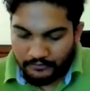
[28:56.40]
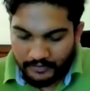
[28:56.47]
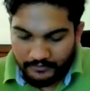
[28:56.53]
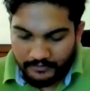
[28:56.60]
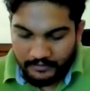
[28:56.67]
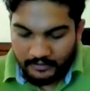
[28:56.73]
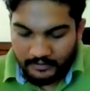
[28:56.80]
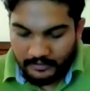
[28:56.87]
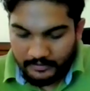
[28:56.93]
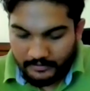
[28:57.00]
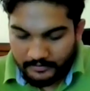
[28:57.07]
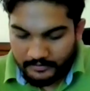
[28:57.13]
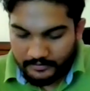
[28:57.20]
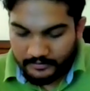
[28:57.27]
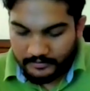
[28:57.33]
We will
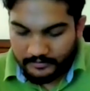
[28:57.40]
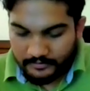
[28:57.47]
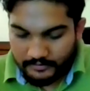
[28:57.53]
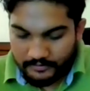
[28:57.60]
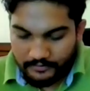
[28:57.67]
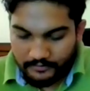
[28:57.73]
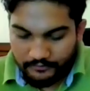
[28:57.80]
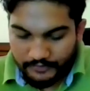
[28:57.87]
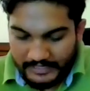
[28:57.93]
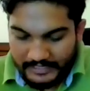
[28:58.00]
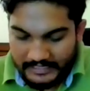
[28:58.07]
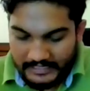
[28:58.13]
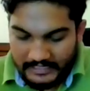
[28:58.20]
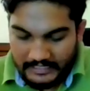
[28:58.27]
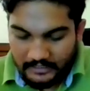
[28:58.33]

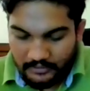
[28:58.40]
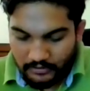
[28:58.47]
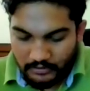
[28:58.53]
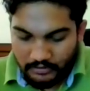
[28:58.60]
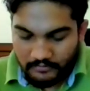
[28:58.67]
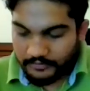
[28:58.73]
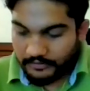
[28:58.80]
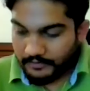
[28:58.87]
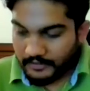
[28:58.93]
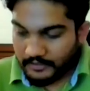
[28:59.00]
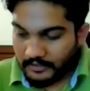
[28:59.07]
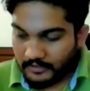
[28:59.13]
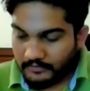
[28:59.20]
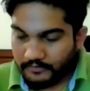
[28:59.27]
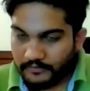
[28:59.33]
very, you know, we
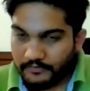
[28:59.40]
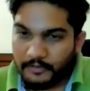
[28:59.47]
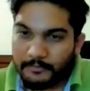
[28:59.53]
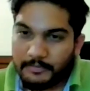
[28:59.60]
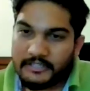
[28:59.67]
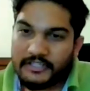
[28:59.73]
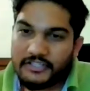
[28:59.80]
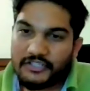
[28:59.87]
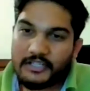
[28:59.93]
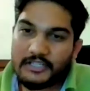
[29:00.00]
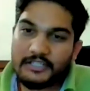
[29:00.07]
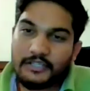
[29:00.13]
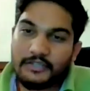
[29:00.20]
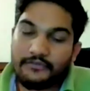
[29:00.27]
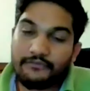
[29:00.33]
will, we will be
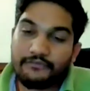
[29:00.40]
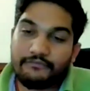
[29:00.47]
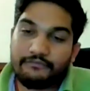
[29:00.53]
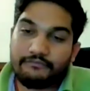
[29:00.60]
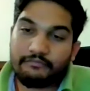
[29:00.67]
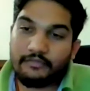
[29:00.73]
discussing